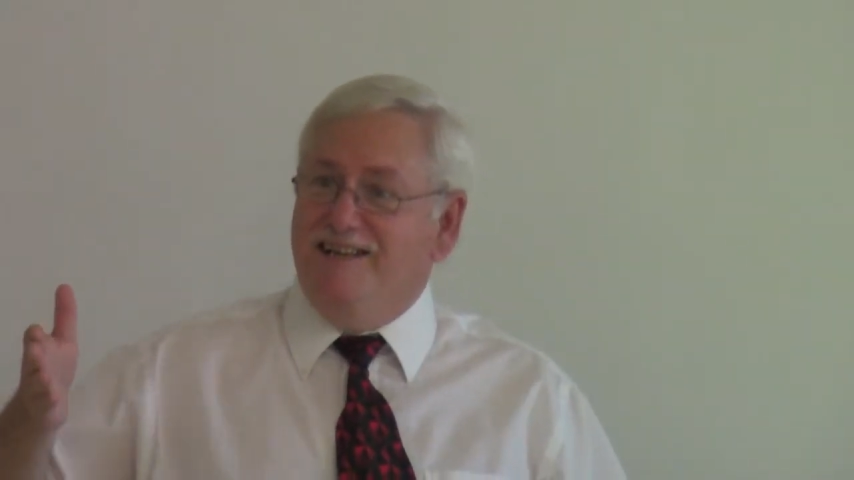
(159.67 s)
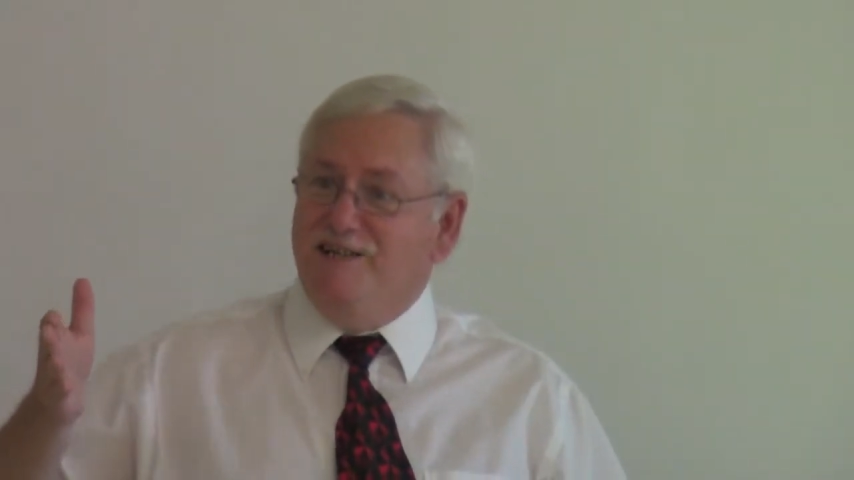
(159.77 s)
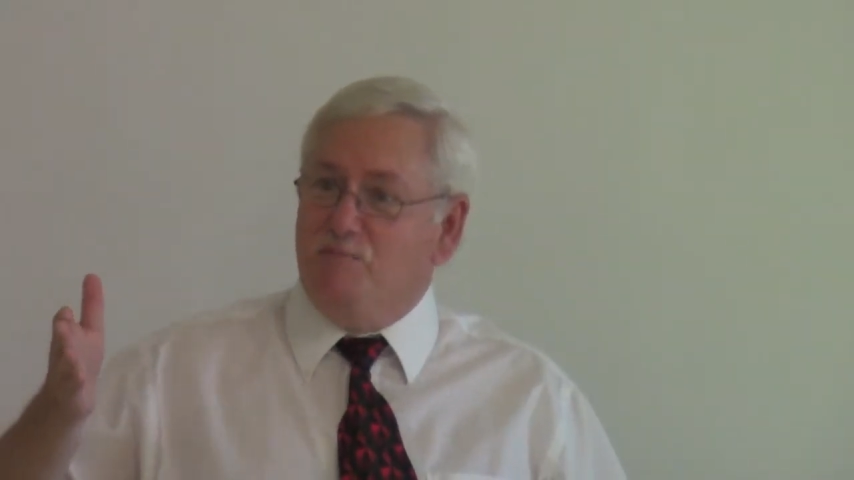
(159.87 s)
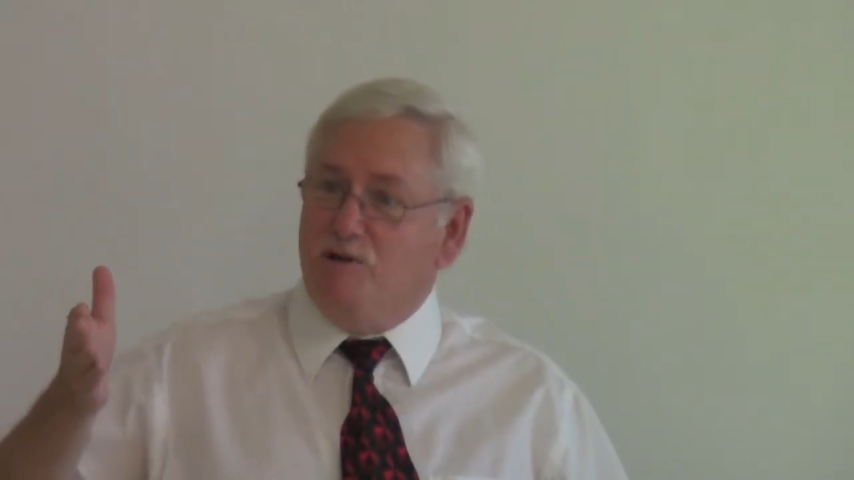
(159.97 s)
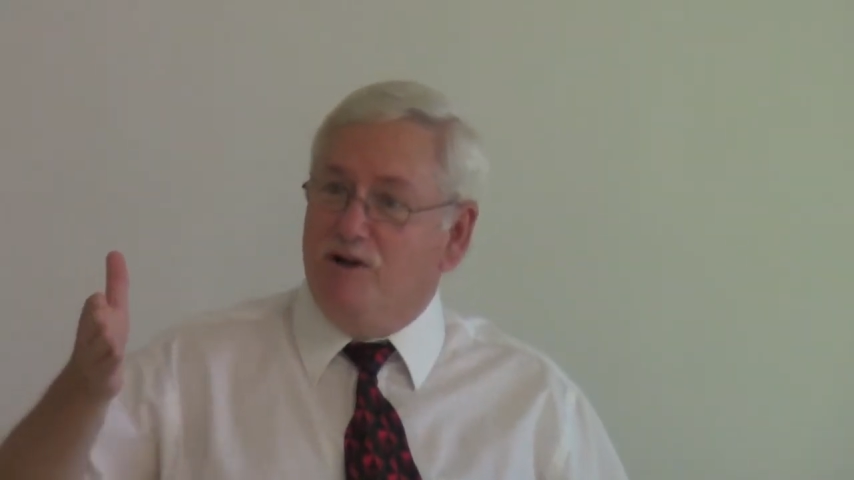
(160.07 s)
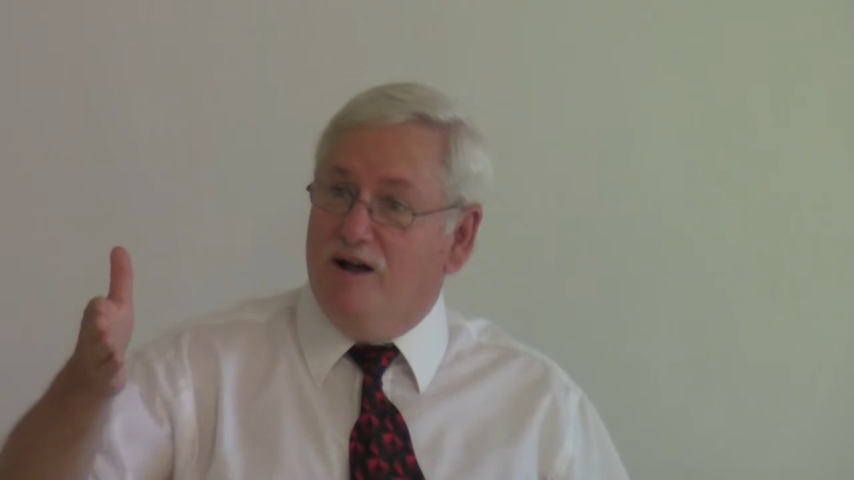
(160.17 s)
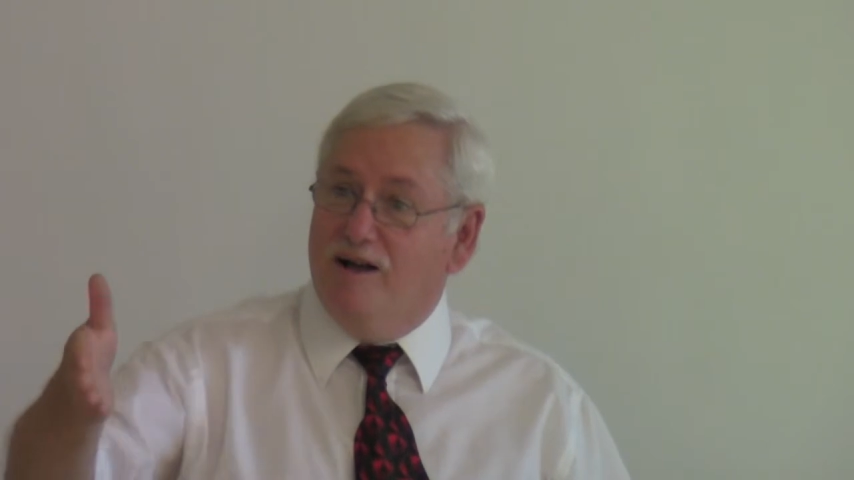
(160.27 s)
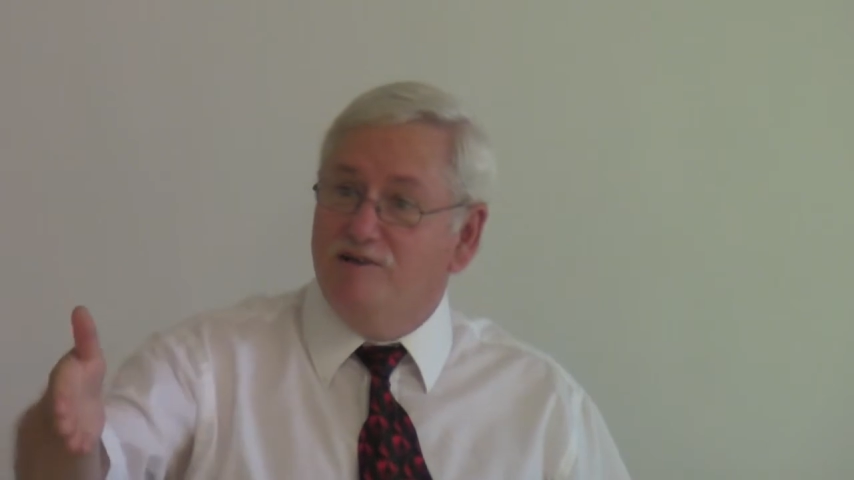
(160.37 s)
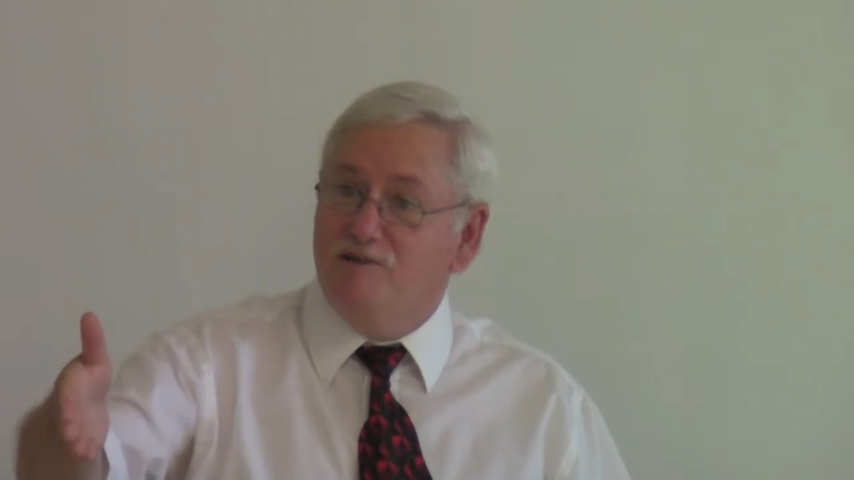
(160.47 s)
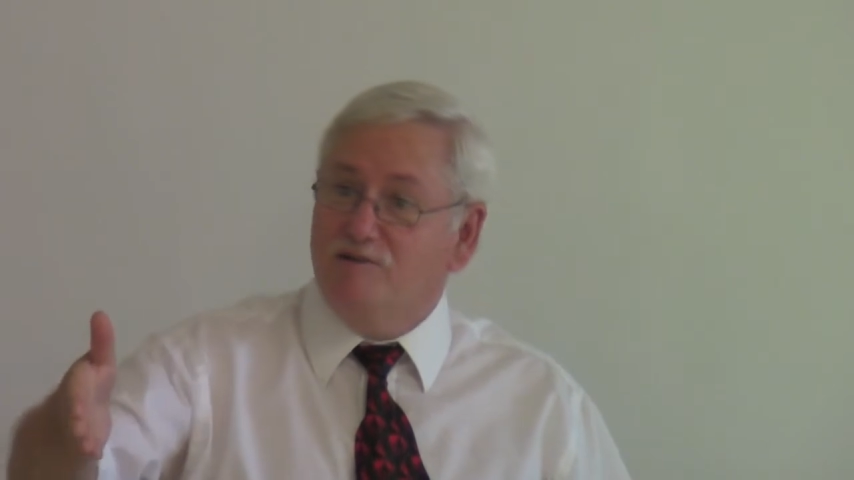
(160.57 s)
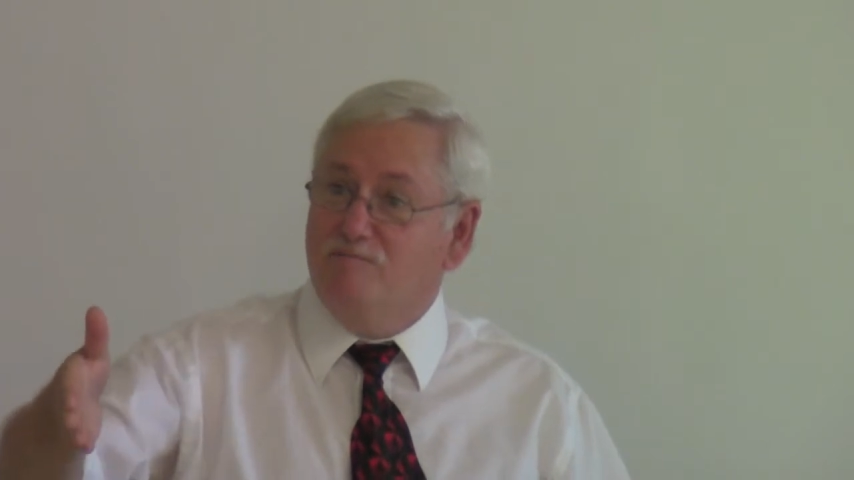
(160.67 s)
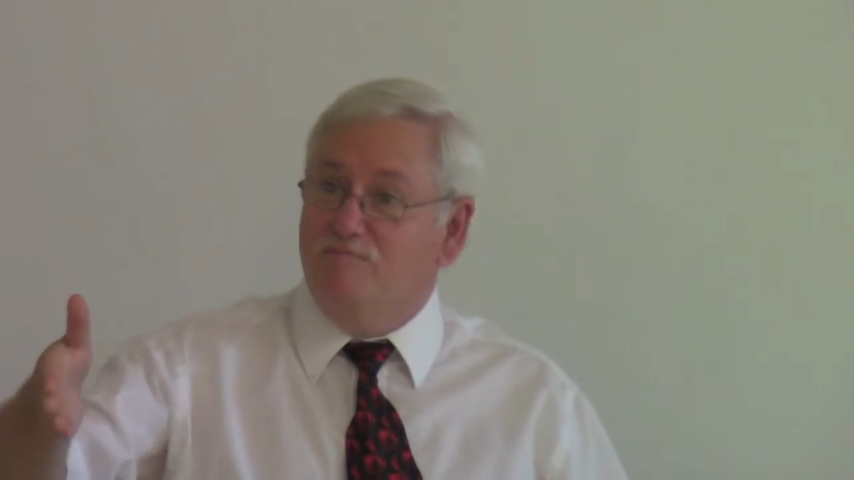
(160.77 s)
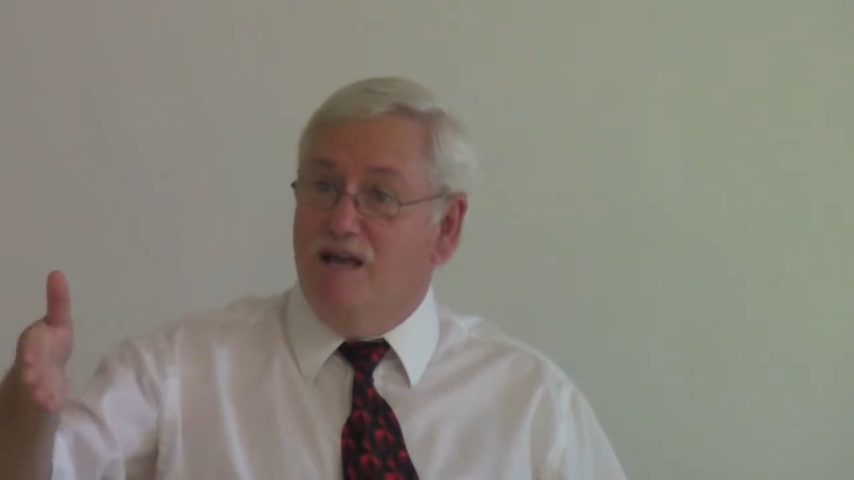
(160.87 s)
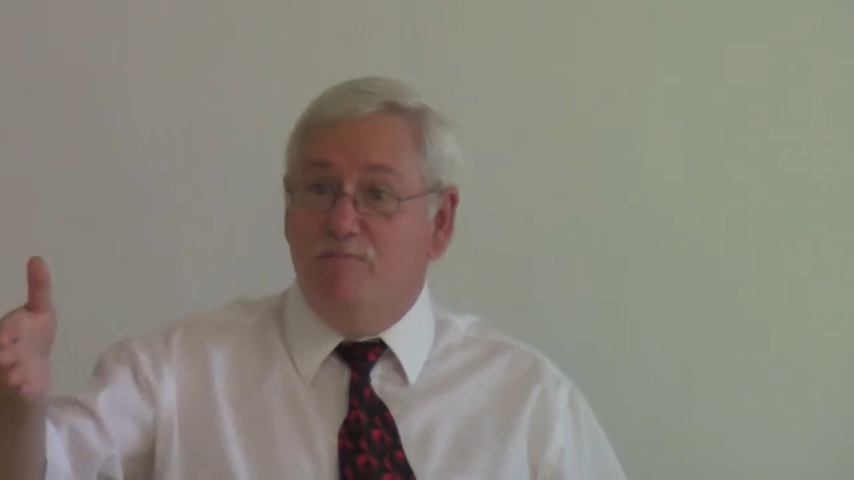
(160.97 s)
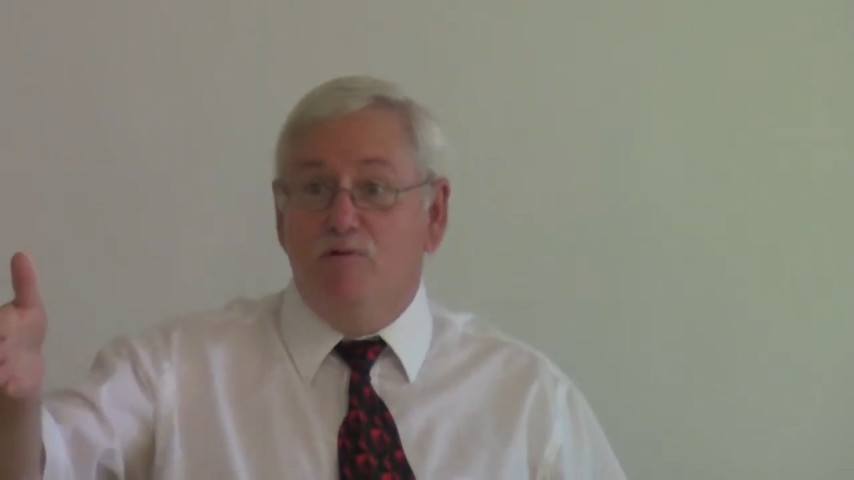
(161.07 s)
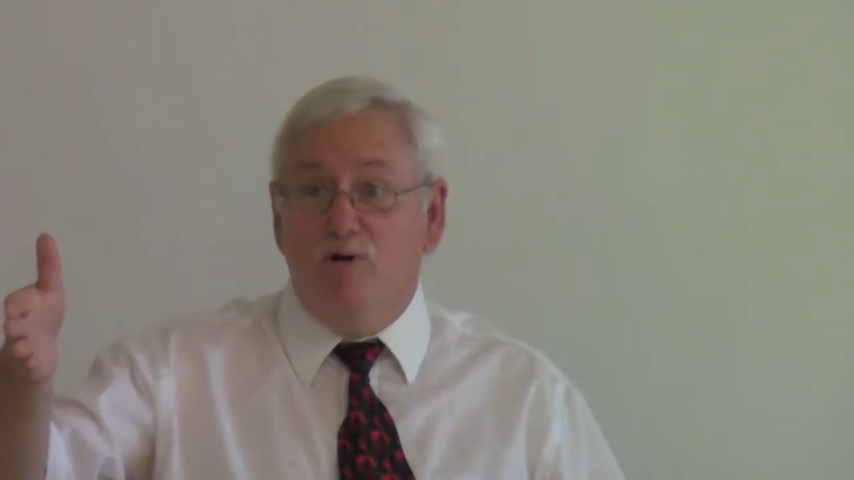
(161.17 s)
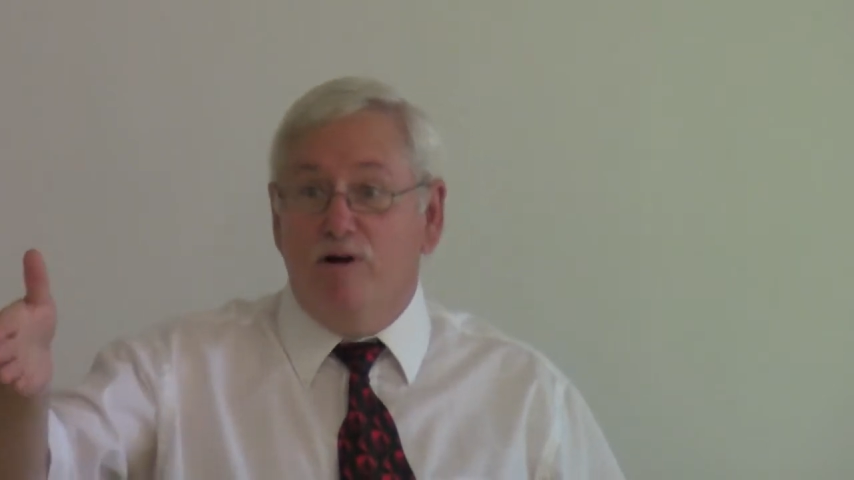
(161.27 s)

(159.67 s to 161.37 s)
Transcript: it's because maybe